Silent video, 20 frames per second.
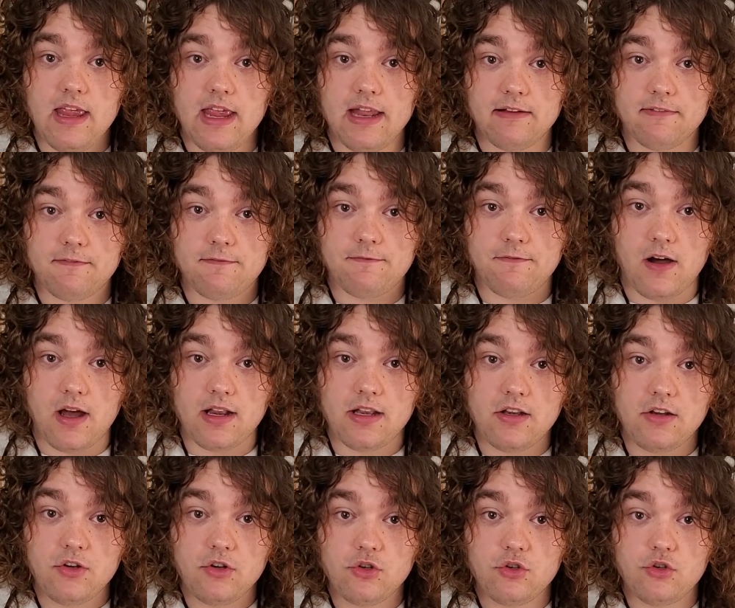and
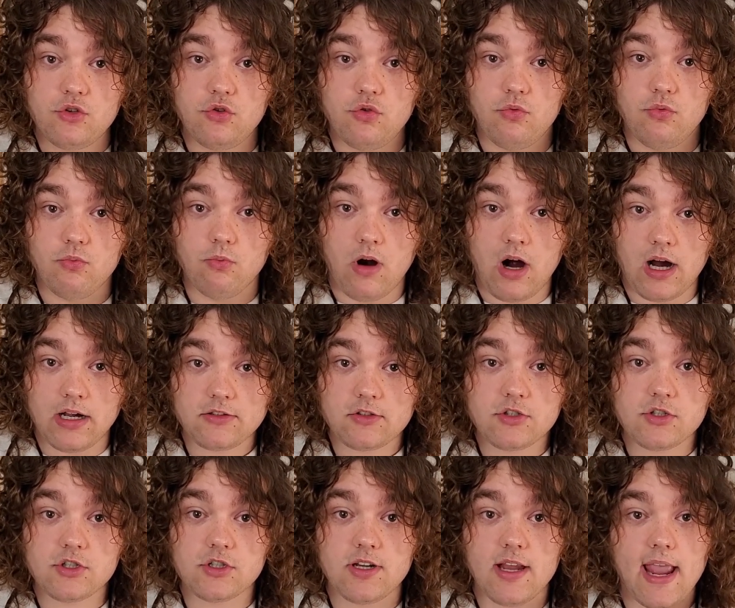fun to
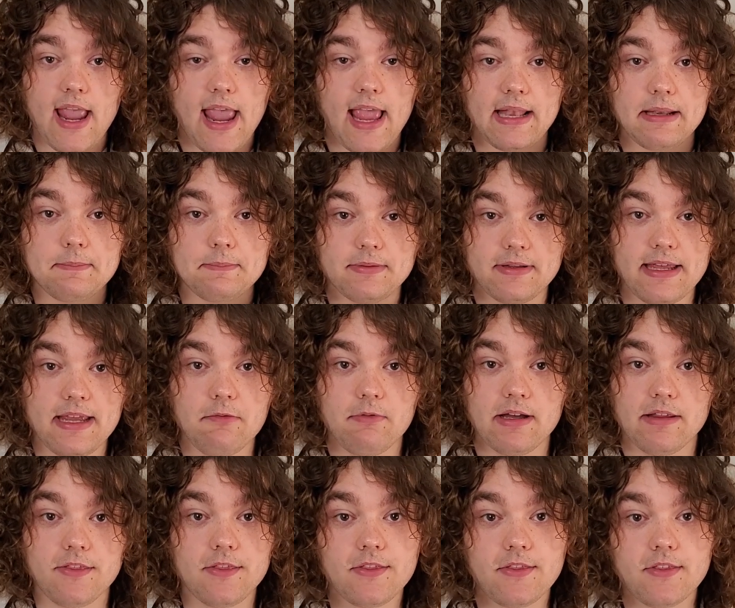watch and play
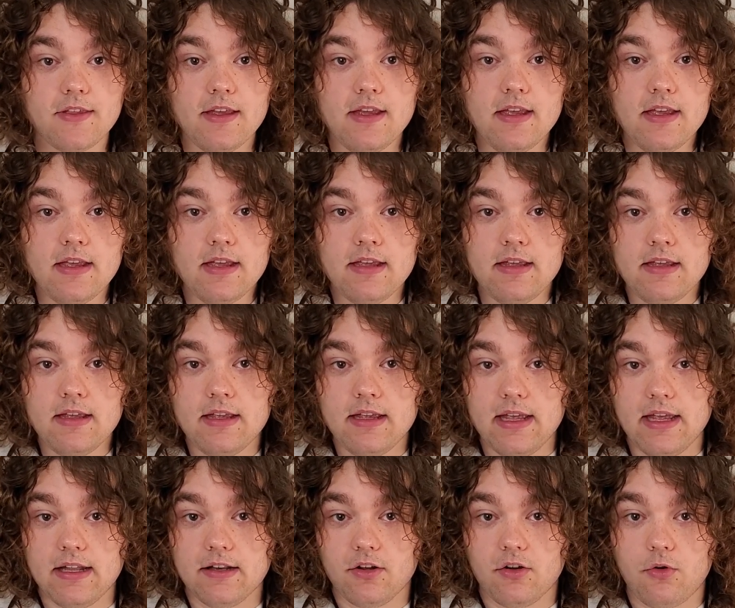with,
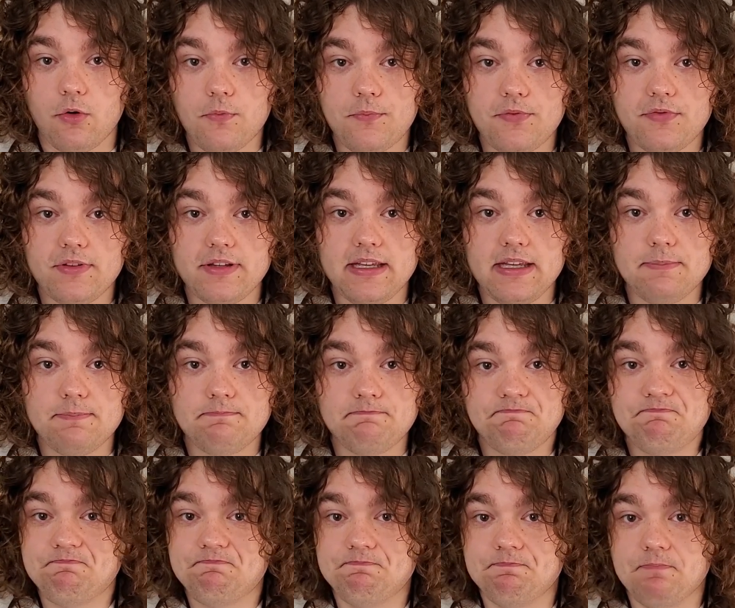and hopefully
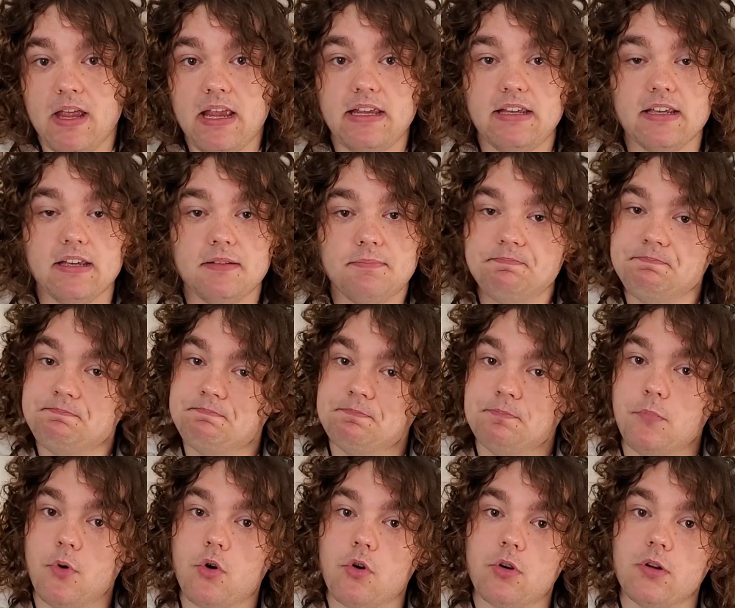make it
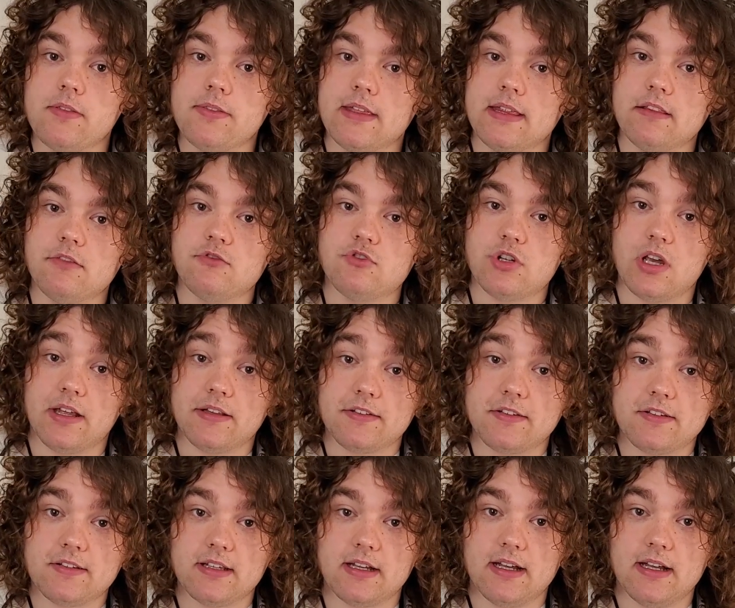more than
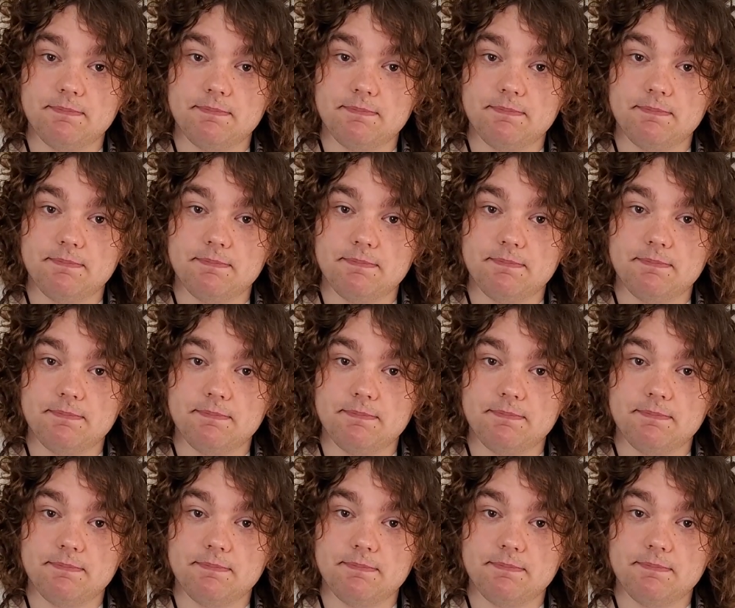just